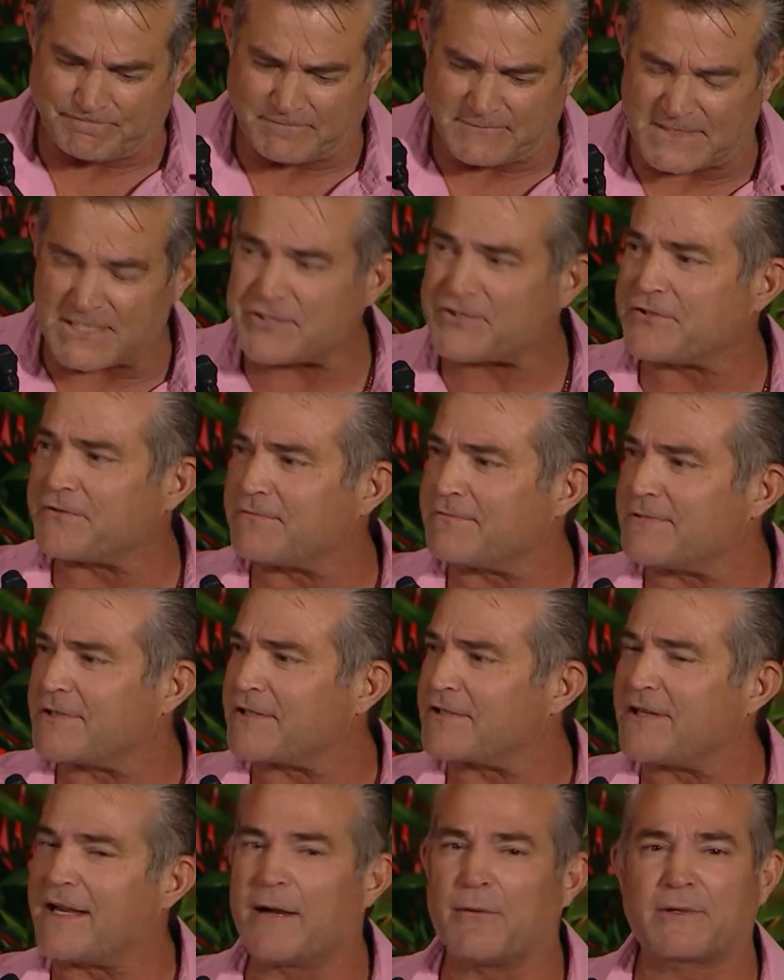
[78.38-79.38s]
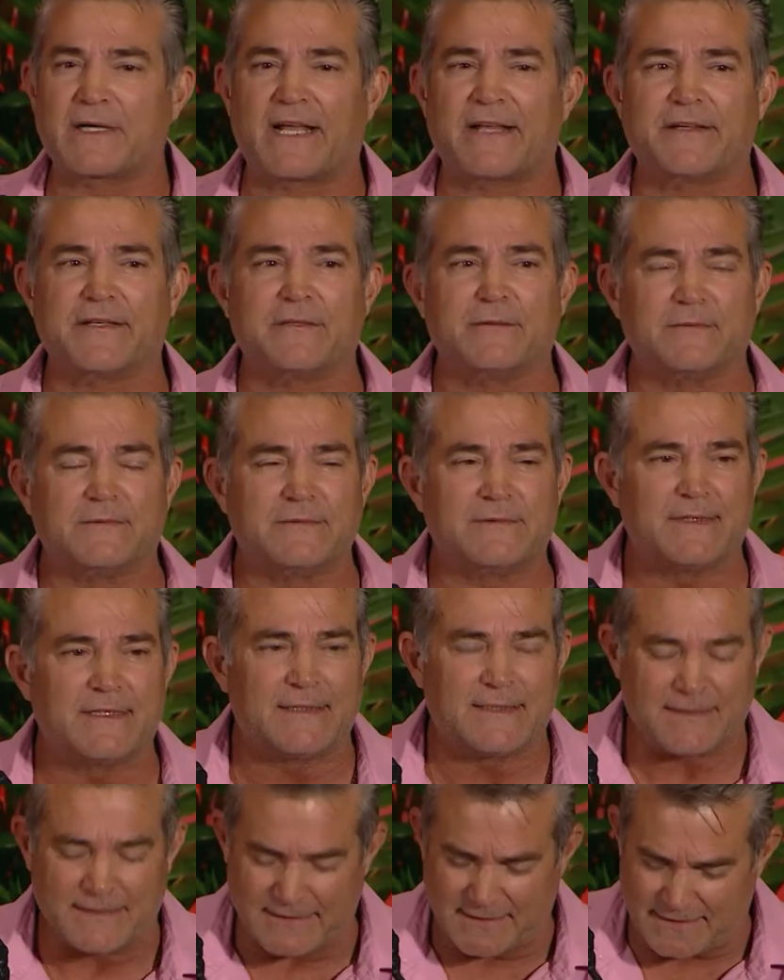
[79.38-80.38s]
It's just not what I do.
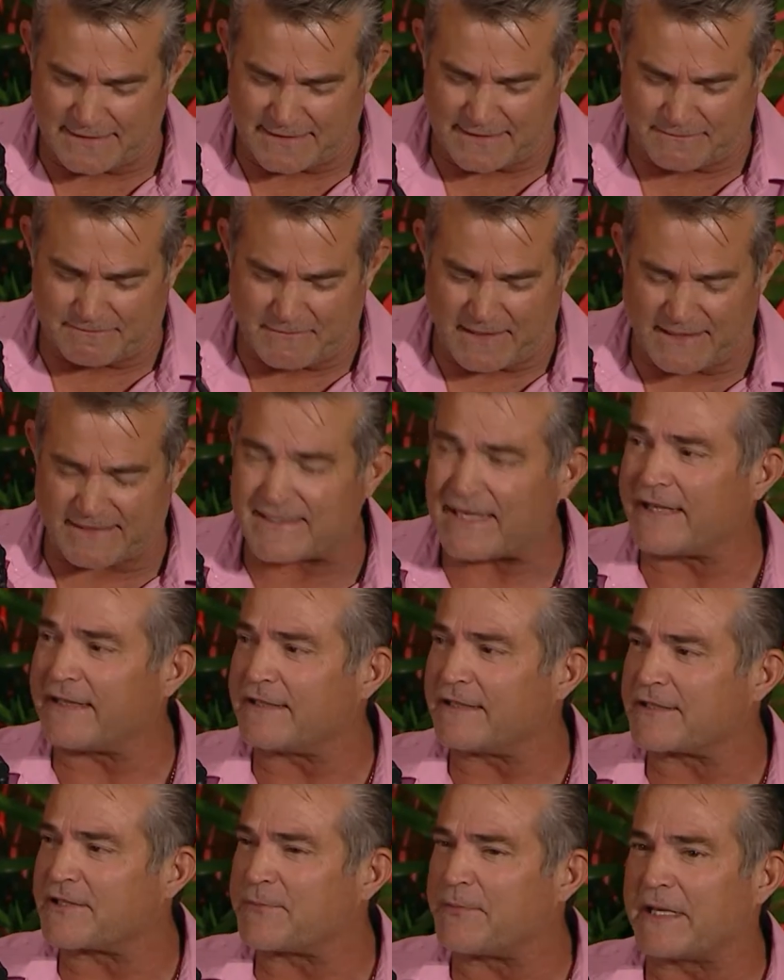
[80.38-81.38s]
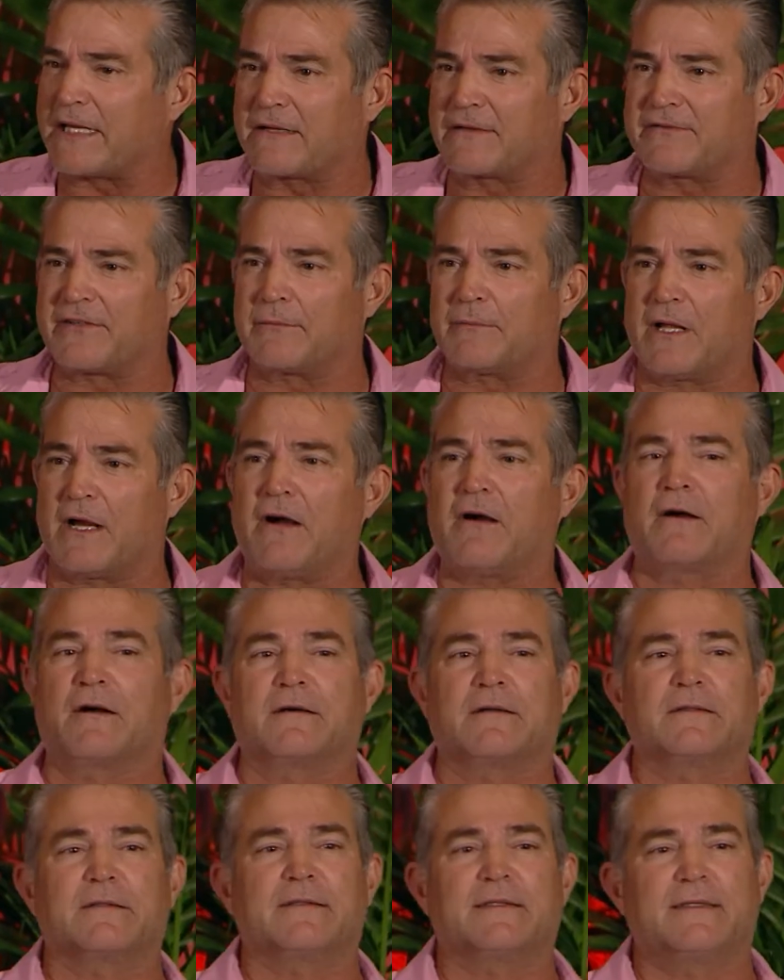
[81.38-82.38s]
I tend to speak from the heart,
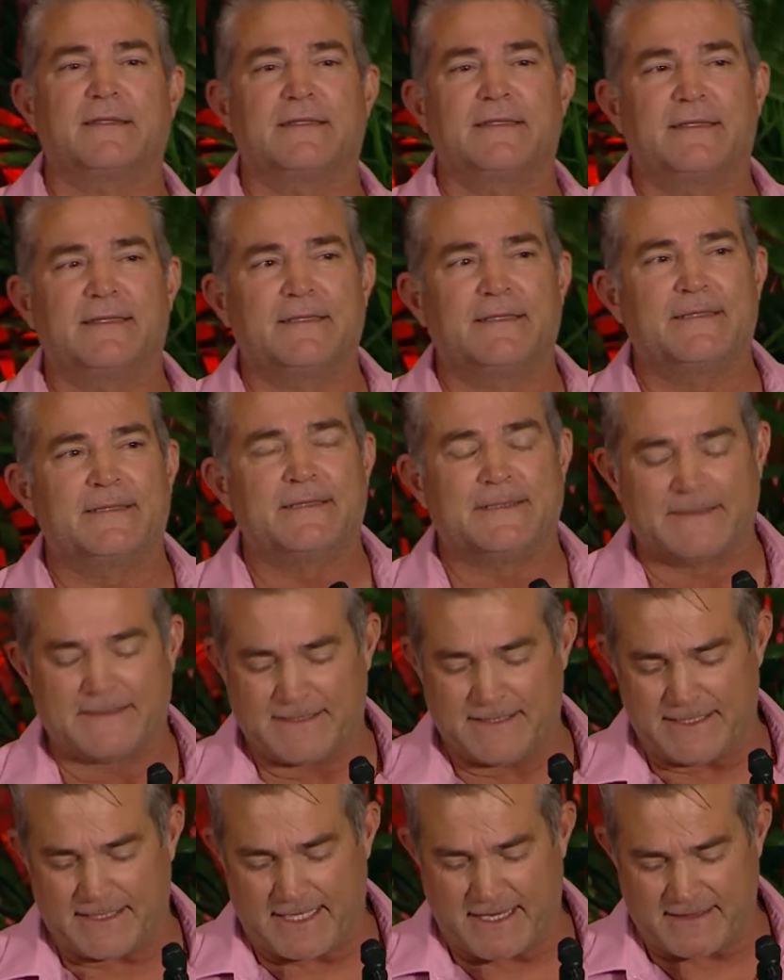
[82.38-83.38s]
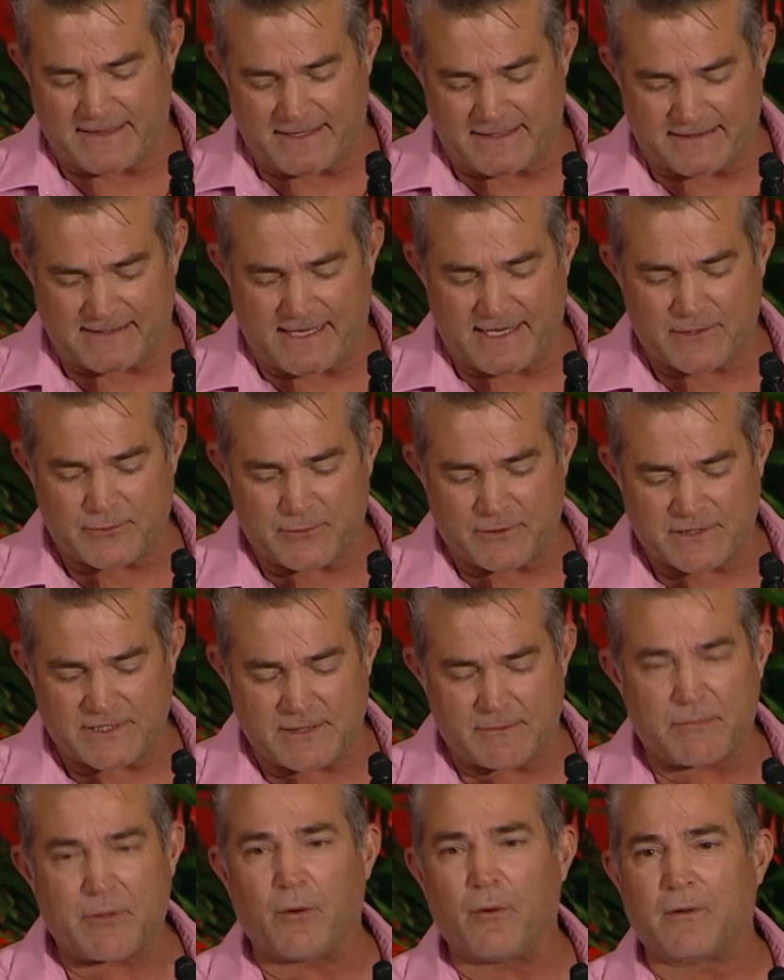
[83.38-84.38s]
and I think that's what's
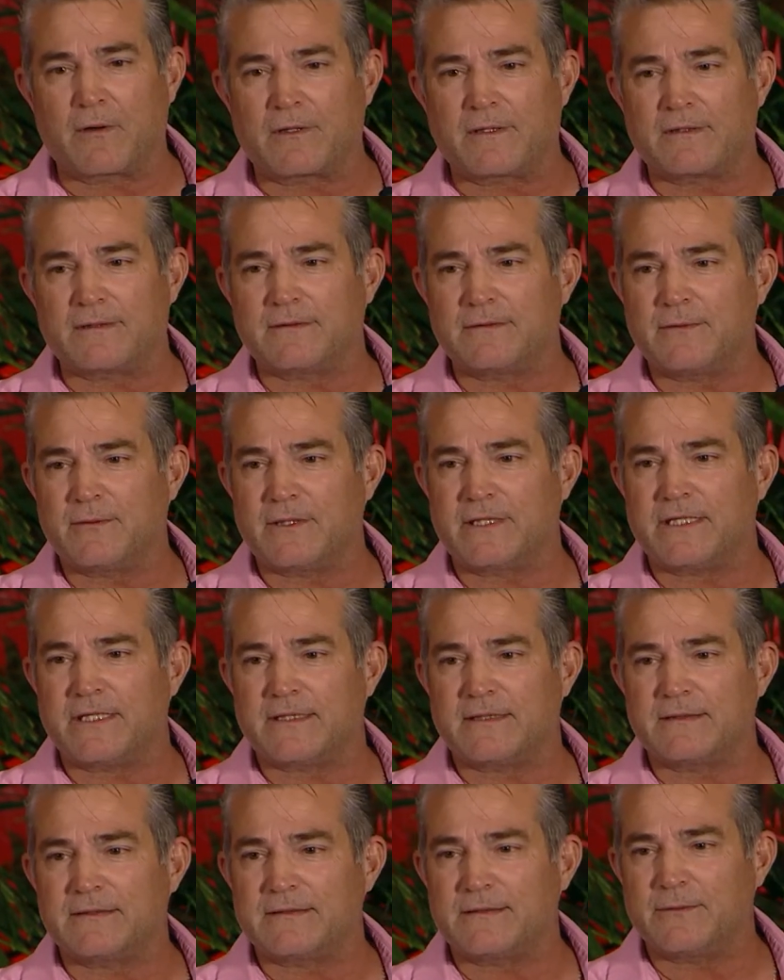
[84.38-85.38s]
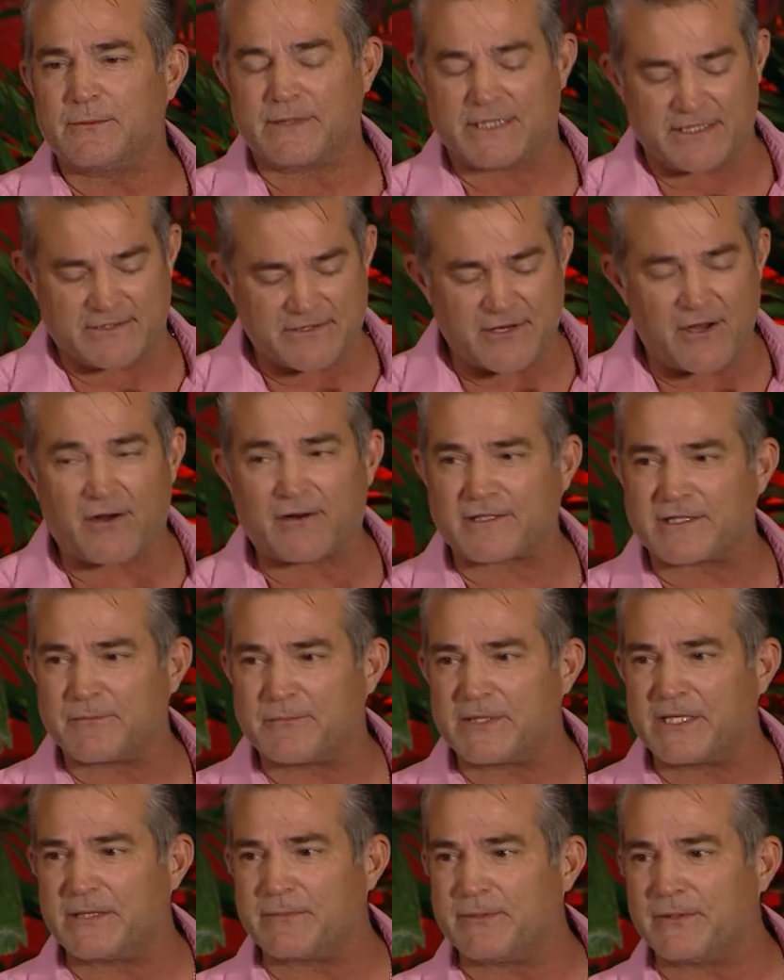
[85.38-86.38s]
important when you talk to
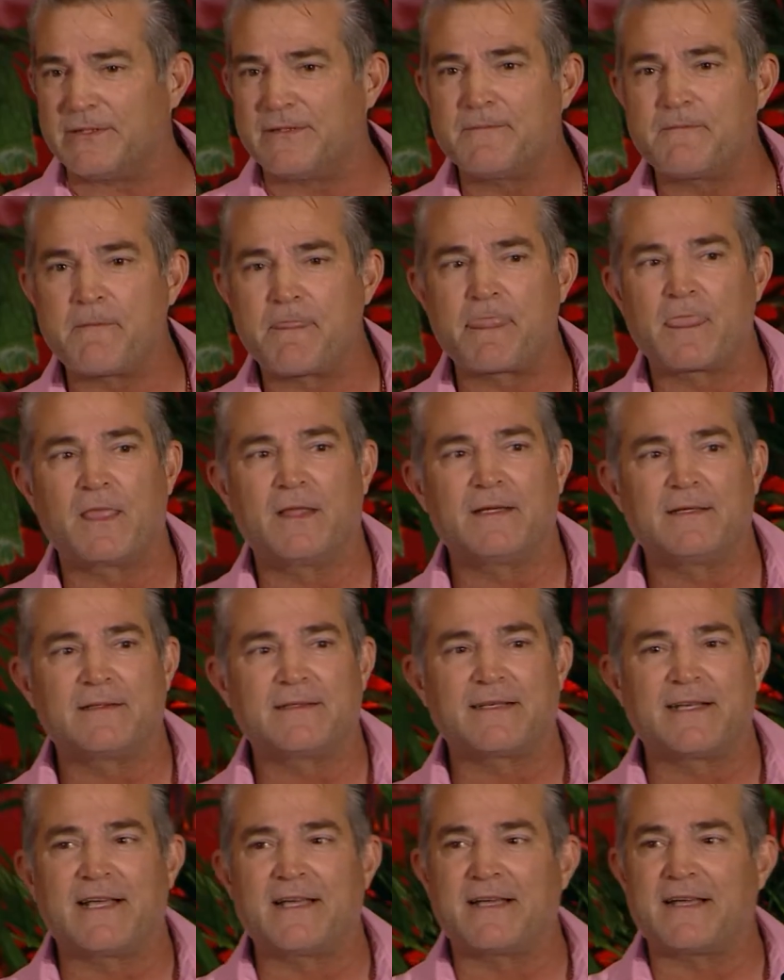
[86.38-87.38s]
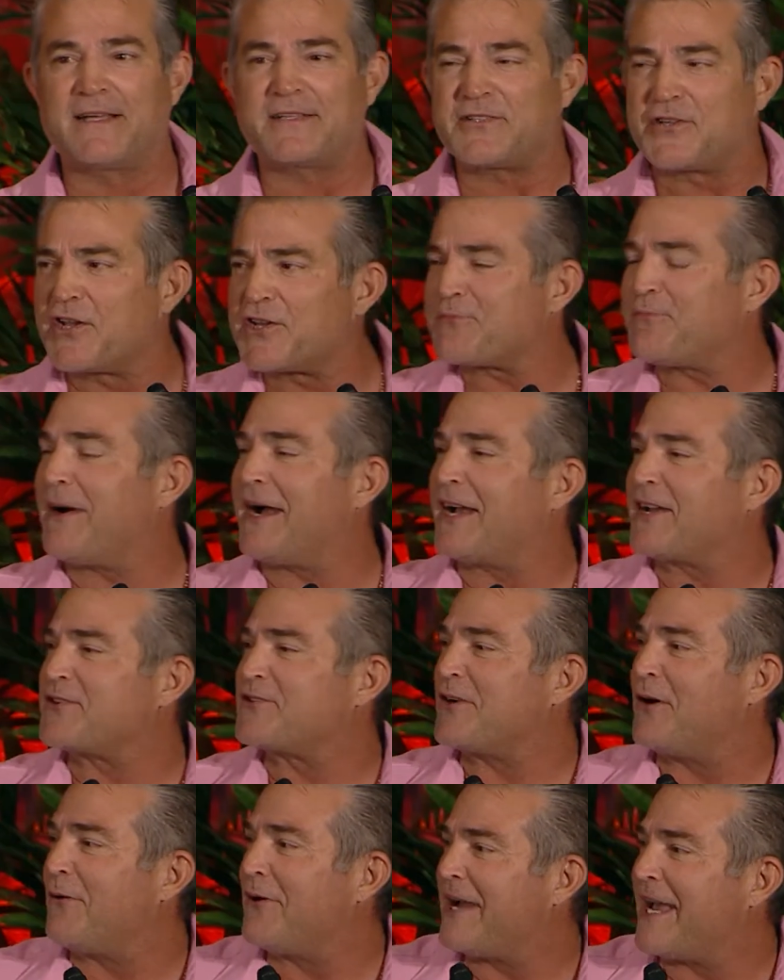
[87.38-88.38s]
people. Just by a
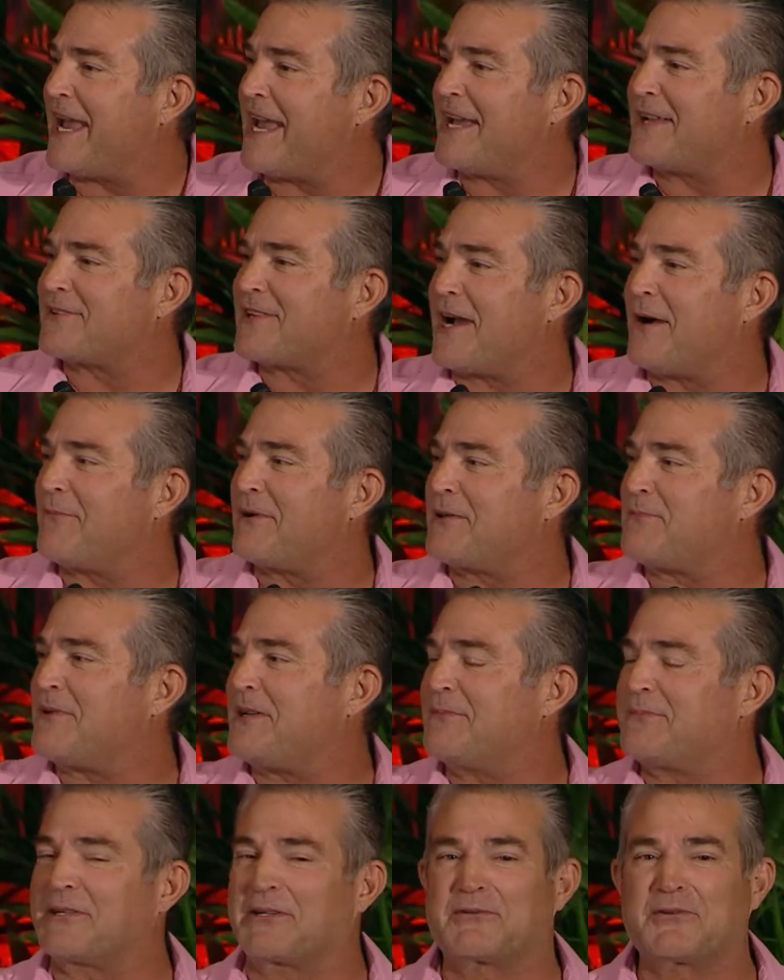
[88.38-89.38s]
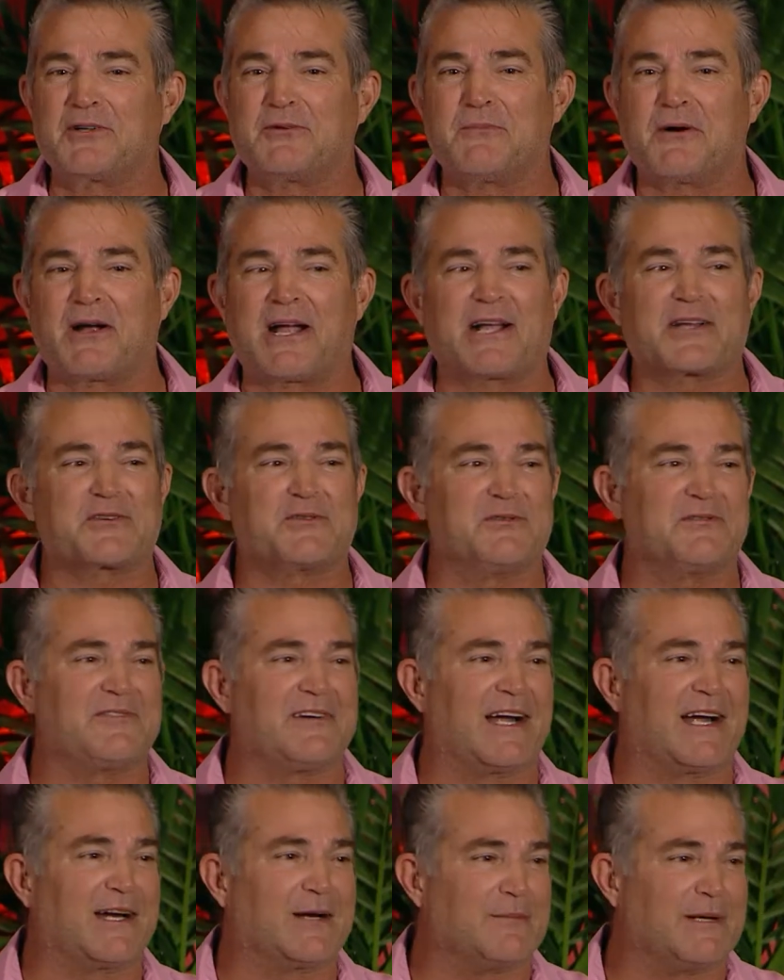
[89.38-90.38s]
show of hands, how many people in the room are actual
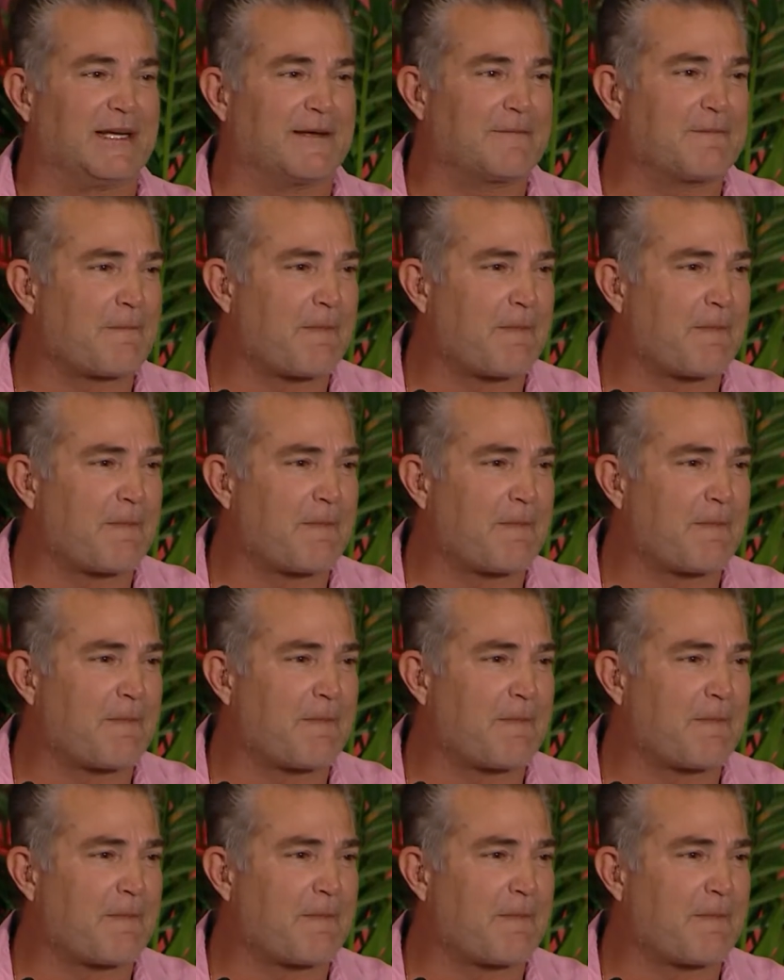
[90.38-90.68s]
firemen?